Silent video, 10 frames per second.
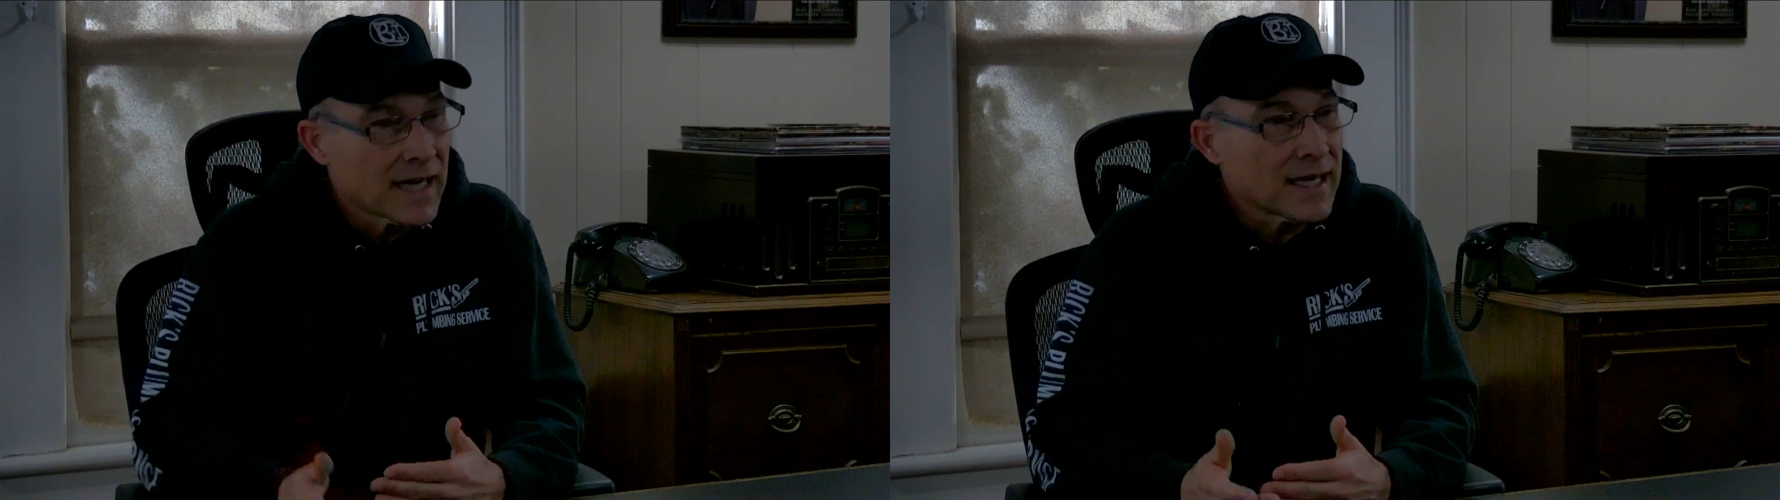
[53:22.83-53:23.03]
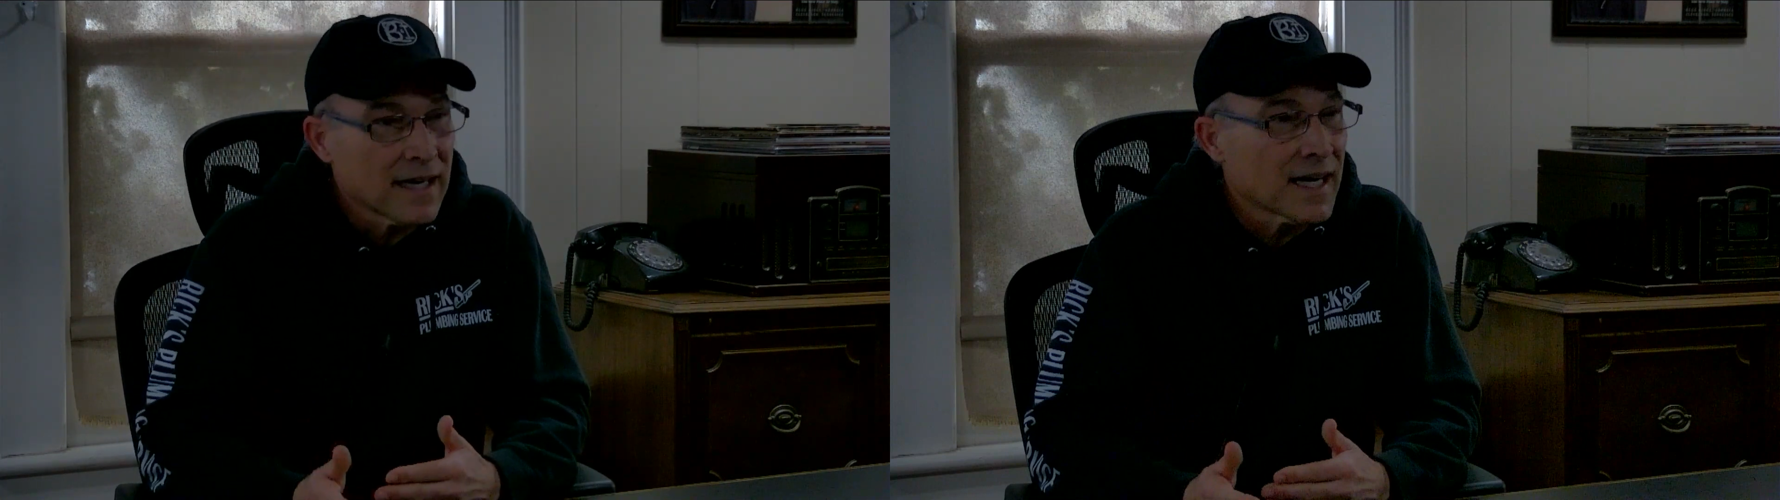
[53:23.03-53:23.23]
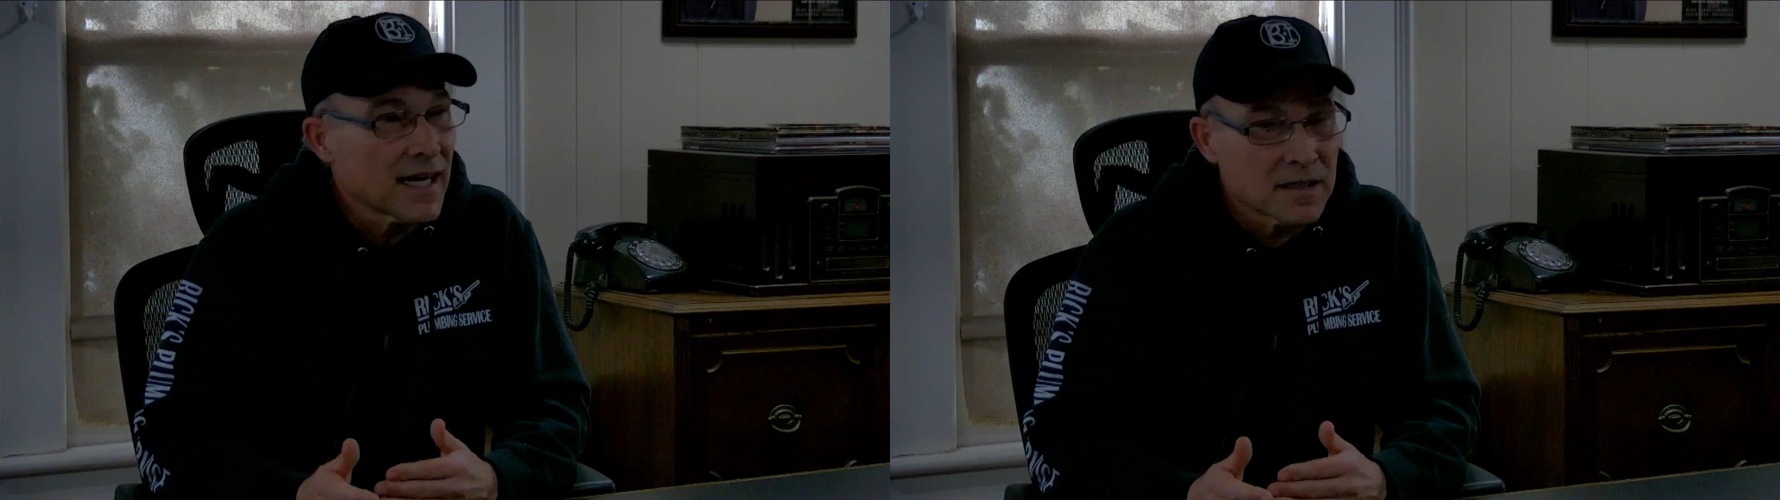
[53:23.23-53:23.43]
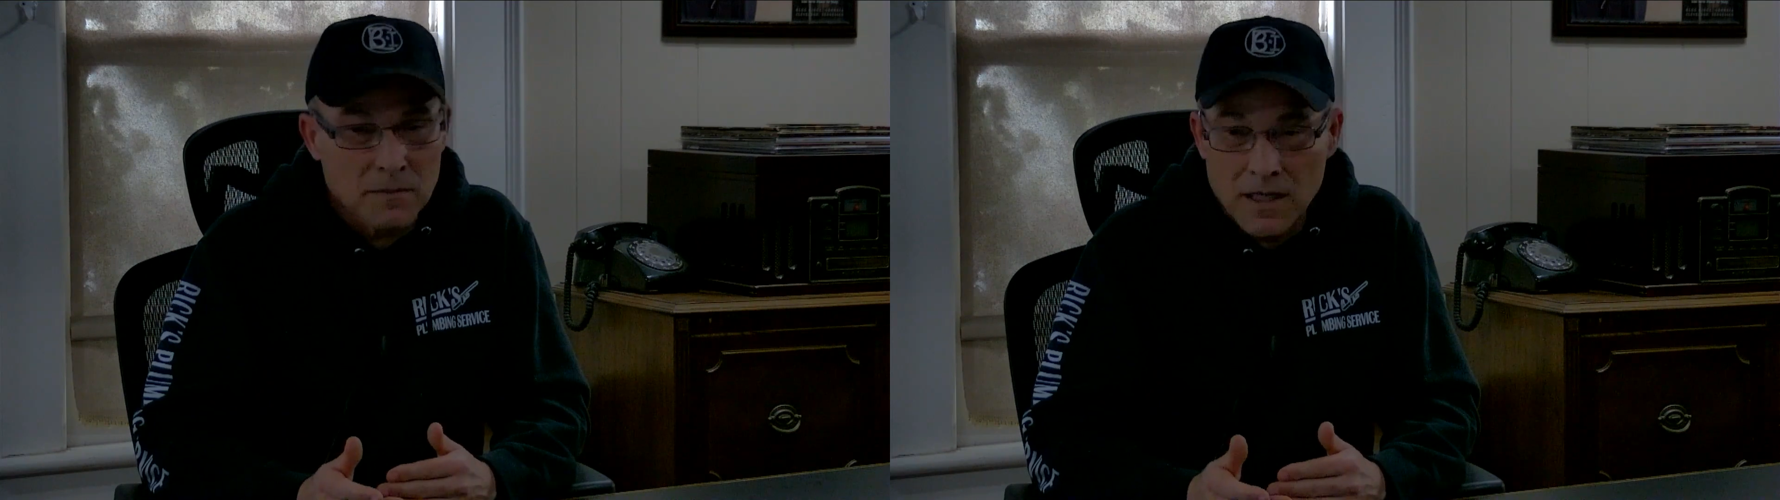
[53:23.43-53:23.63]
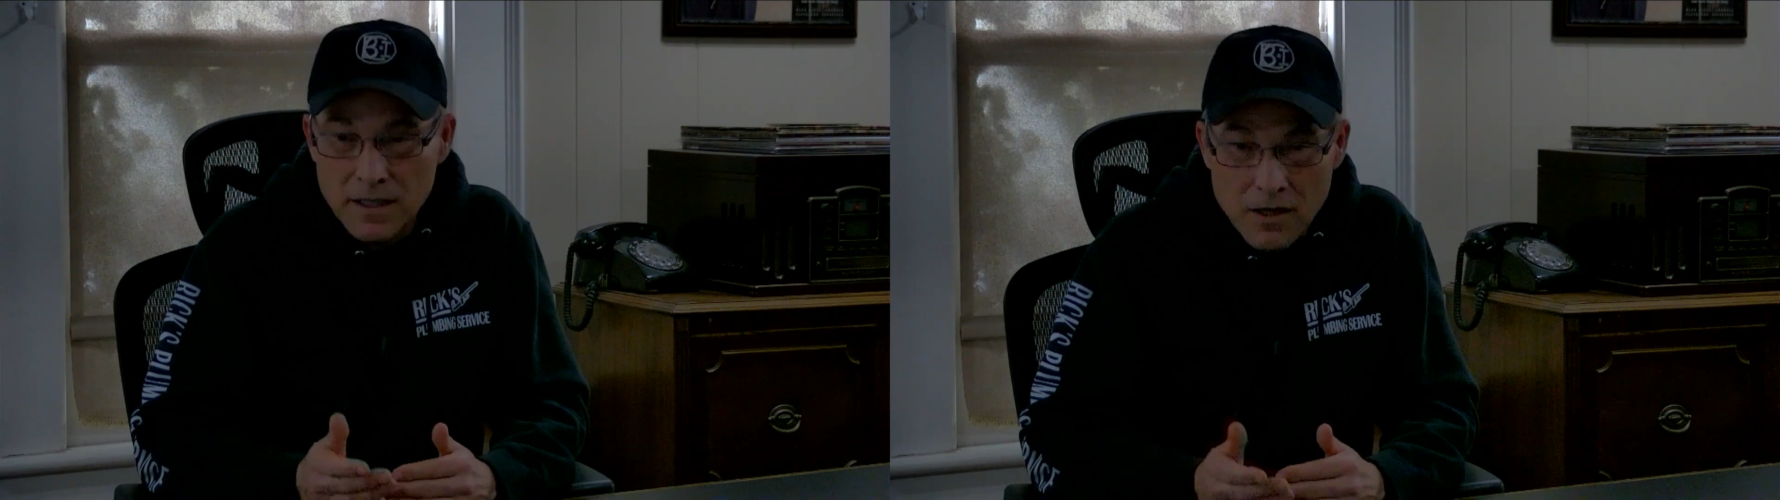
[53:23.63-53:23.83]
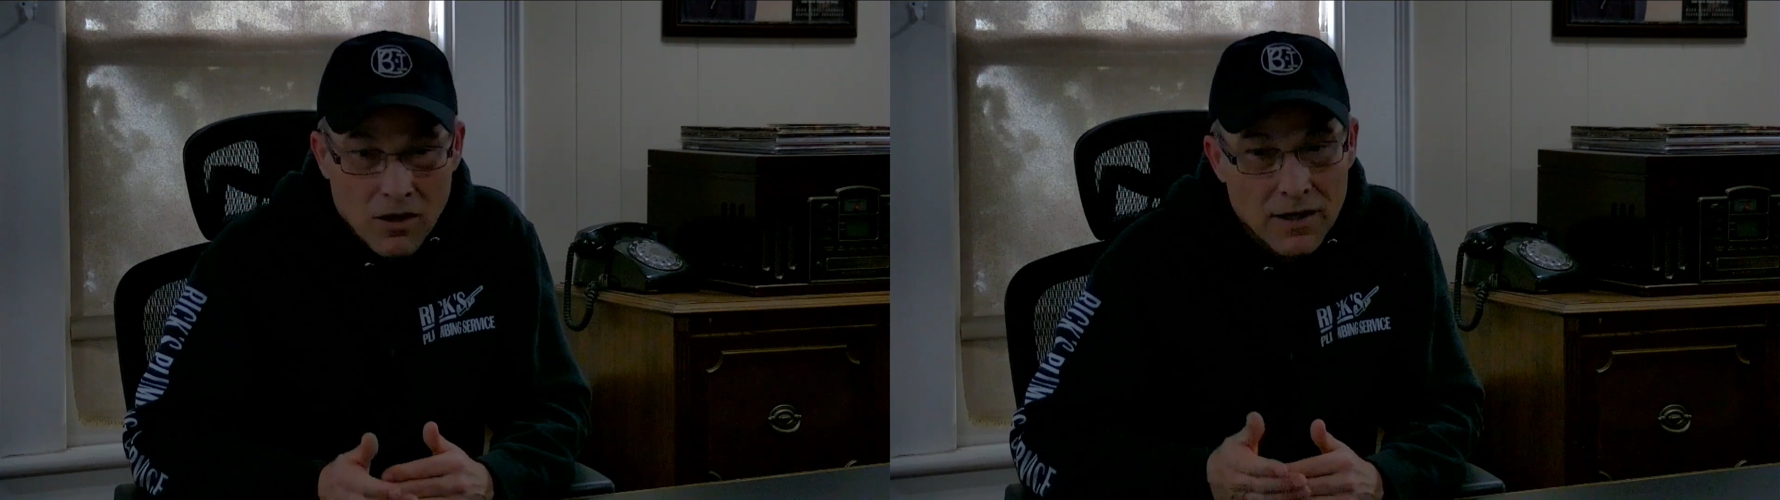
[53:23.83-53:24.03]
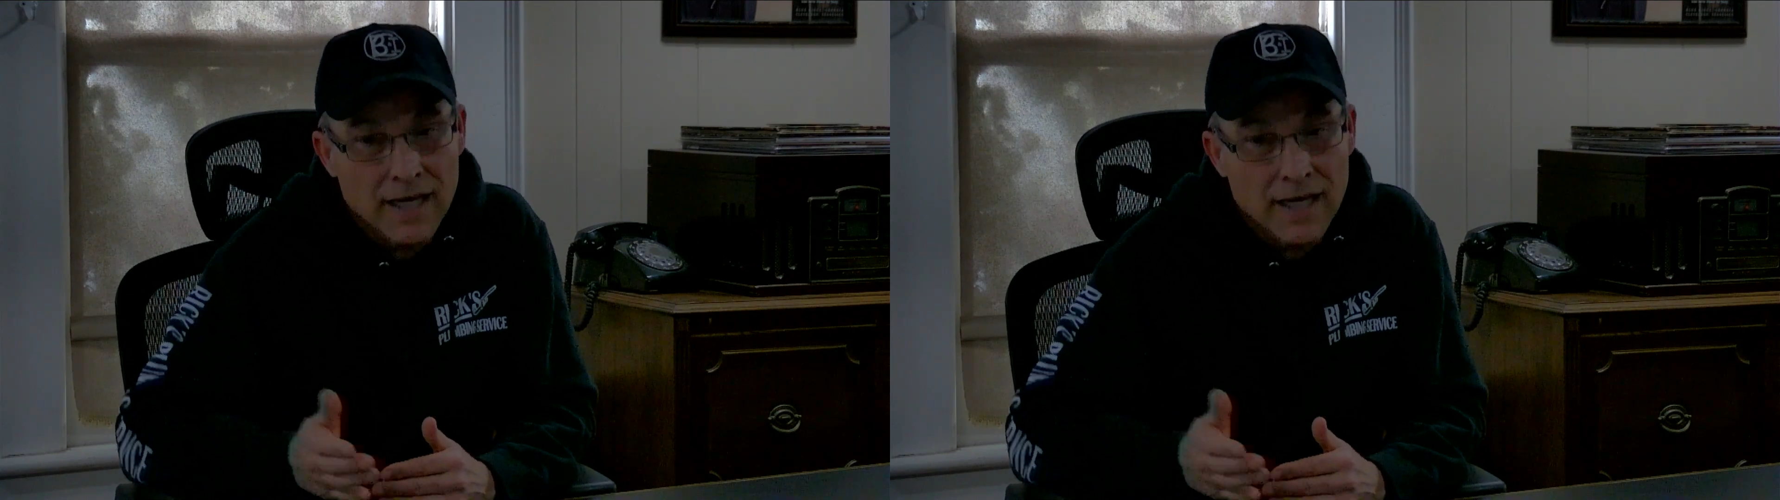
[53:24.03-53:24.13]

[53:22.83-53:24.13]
I got out of my car